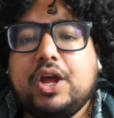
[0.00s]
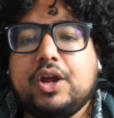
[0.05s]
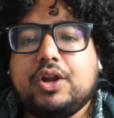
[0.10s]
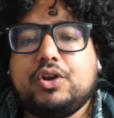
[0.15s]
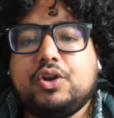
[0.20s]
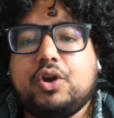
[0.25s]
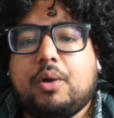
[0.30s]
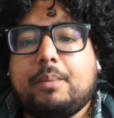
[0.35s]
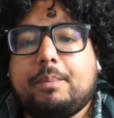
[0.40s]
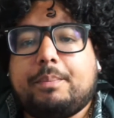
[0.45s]

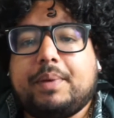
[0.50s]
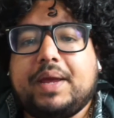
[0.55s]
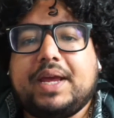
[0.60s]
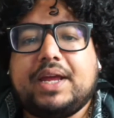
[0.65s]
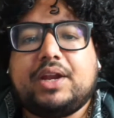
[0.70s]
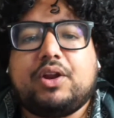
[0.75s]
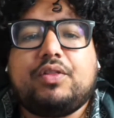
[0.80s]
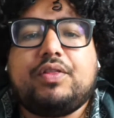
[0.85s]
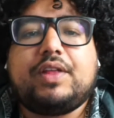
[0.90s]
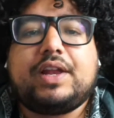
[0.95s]
not
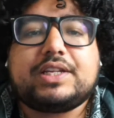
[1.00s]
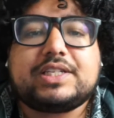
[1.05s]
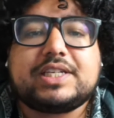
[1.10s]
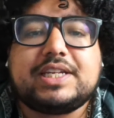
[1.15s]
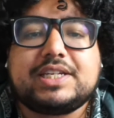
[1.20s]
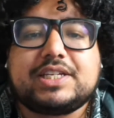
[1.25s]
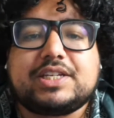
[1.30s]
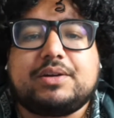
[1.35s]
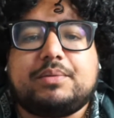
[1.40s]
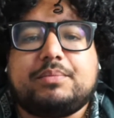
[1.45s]
being on the
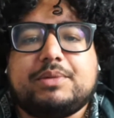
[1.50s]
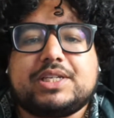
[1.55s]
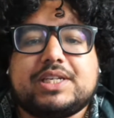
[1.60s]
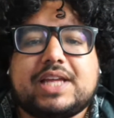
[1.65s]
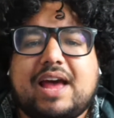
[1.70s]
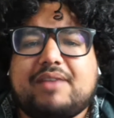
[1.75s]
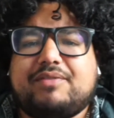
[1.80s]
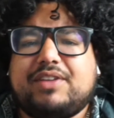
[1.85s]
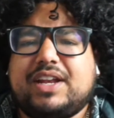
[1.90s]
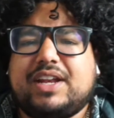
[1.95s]
system as
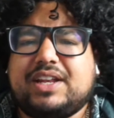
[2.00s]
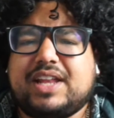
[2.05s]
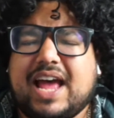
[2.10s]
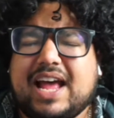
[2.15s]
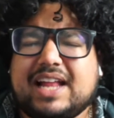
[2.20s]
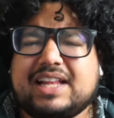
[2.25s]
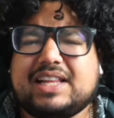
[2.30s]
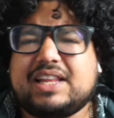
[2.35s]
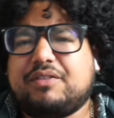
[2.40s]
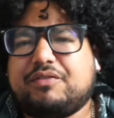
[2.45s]
having
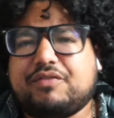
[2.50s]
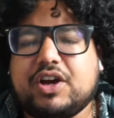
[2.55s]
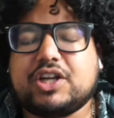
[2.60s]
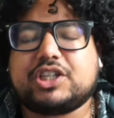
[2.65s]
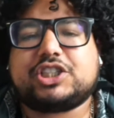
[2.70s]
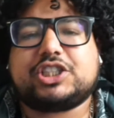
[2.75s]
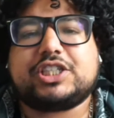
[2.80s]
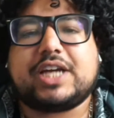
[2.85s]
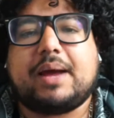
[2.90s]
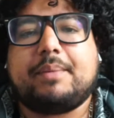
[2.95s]
had their
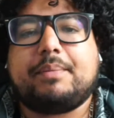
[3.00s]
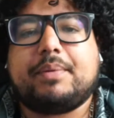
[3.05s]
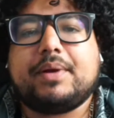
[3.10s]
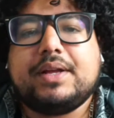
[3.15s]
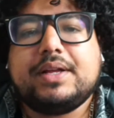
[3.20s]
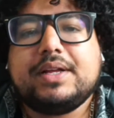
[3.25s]
first jab.